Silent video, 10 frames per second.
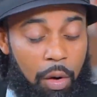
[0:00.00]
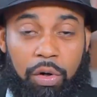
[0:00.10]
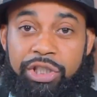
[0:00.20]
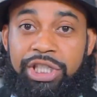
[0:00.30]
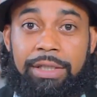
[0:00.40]

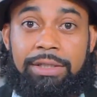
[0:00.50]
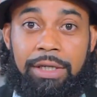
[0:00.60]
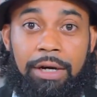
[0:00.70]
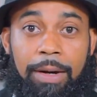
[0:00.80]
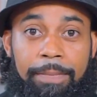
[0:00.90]
Orgeat
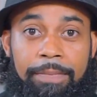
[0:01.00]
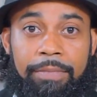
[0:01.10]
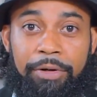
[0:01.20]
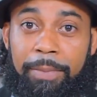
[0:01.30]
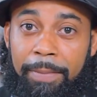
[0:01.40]
syrup.
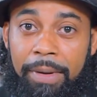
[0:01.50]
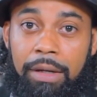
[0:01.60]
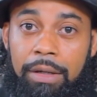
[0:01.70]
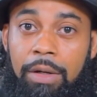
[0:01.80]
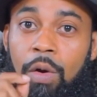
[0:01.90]
Remember,
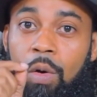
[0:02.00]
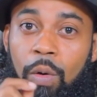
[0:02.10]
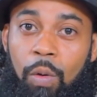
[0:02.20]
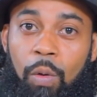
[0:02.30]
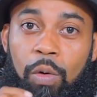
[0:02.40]

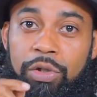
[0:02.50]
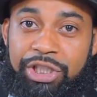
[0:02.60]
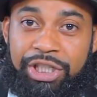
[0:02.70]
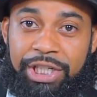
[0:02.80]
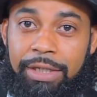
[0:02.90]
O
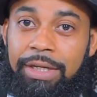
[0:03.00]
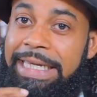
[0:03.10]
G